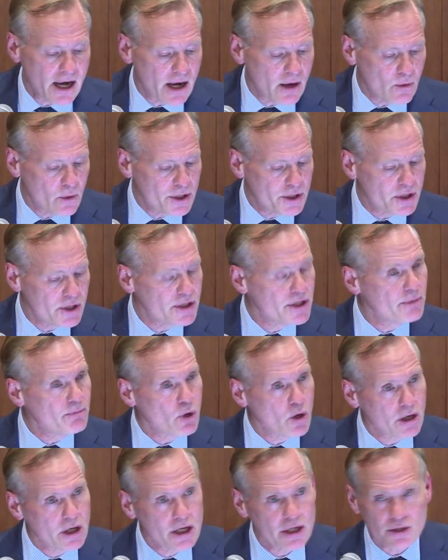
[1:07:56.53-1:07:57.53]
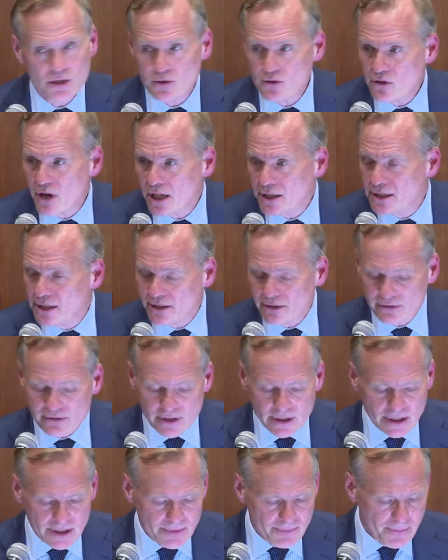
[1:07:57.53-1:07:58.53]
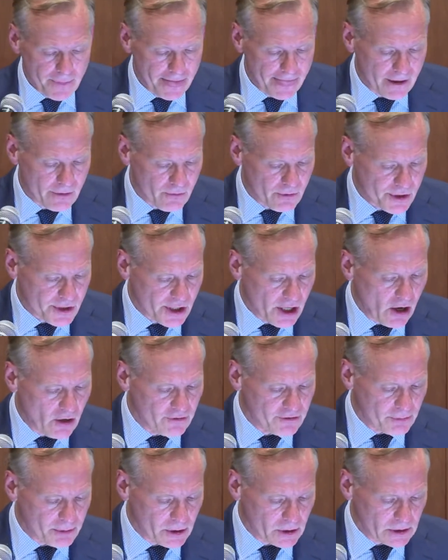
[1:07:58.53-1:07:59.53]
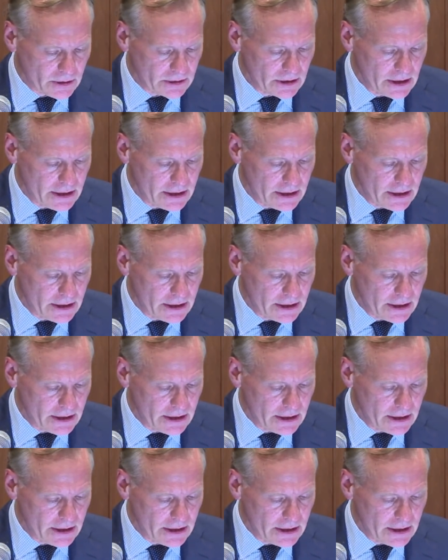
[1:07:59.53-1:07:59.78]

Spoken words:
which is the more constructive, resolvable